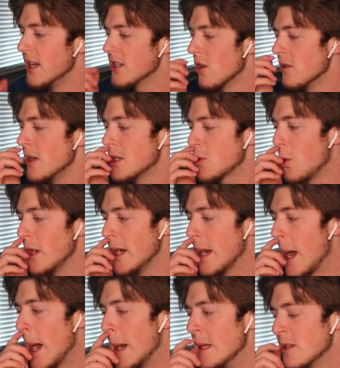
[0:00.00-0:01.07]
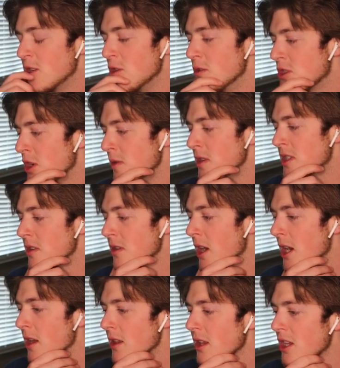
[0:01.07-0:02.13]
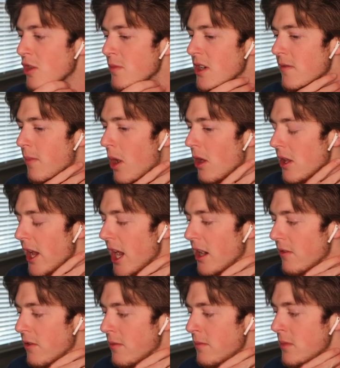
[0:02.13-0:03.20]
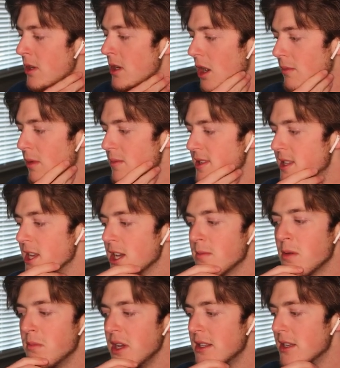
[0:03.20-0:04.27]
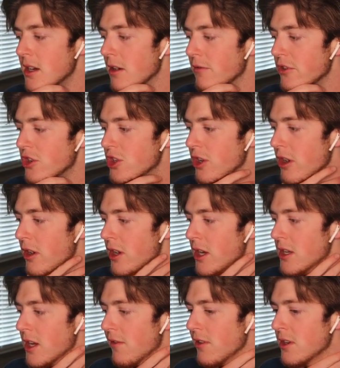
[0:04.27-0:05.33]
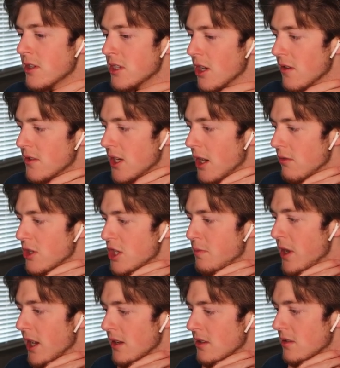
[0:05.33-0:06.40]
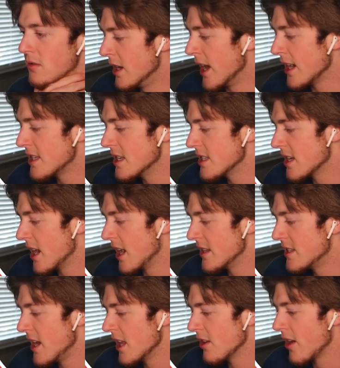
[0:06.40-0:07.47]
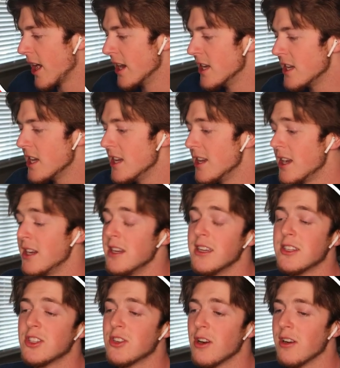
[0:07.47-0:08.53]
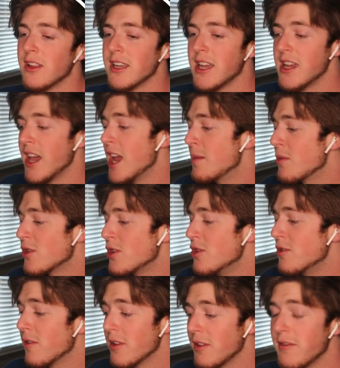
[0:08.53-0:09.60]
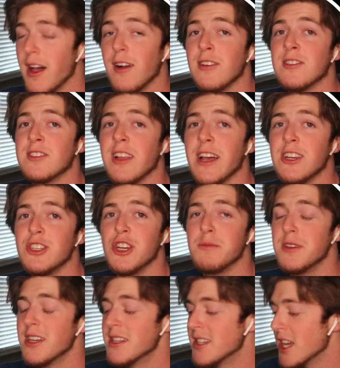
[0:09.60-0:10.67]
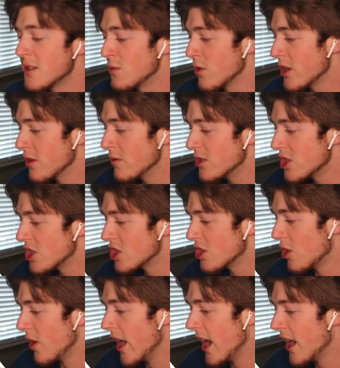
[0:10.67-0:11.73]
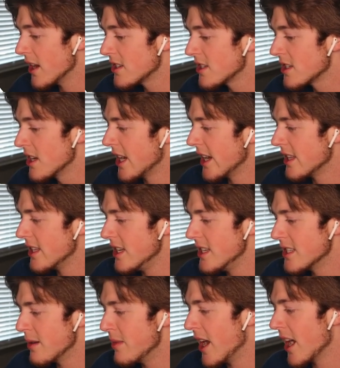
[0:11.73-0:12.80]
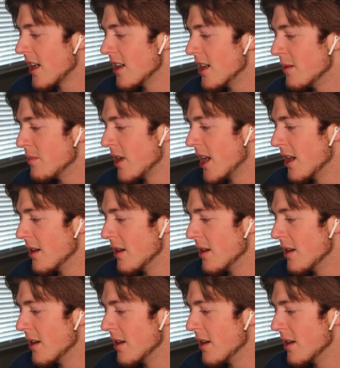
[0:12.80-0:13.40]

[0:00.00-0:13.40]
he's only 29 too, so he's still got a little bit of ball ahead of him. I'm gonna sneak him in B tier for sure. He definitely deserves that respect. And next is Taylor Heineke, and he did start like a game or two for the Falcons last year because Desmond Ridder was just so ass. I think he's a backup.